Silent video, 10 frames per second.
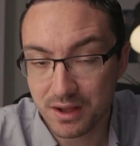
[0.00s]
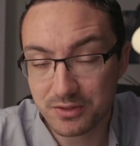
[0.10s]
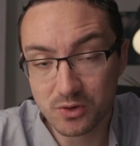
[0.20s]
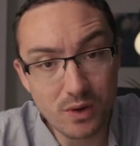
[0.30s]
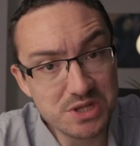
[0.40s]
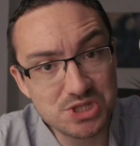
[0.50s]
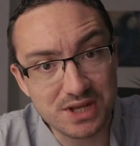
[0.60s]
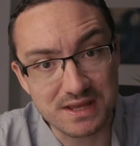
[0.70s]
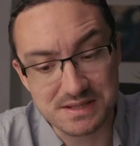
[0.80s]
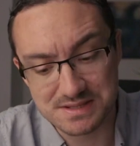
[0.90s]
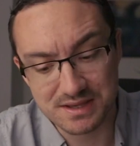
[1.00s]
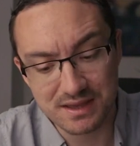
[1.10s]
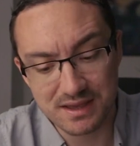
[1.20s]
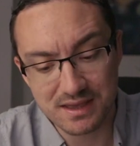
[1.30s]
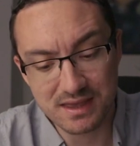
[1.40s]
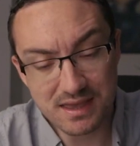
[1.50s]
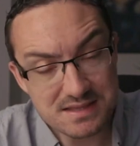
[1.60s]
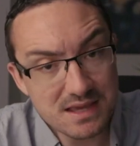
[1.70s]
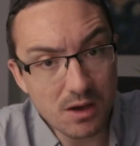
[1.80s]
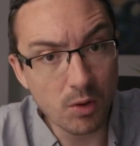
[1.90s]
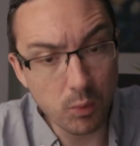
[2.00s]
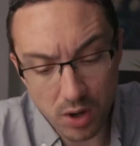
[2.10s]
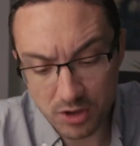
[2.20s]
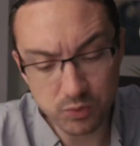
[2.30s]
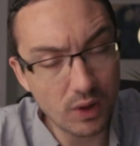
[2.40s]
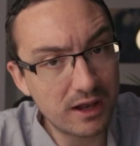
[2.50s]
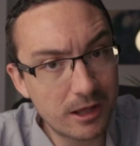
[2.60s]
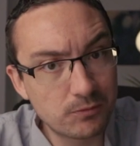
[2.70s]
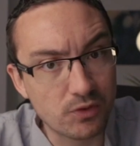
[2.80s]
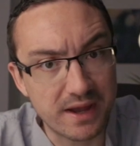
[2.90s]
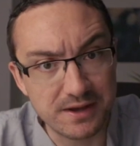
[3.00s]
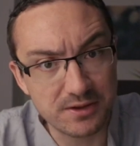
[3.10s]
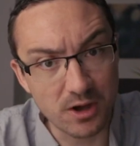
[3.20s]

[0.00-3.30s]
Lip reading: The question is it a worthwhile upgrade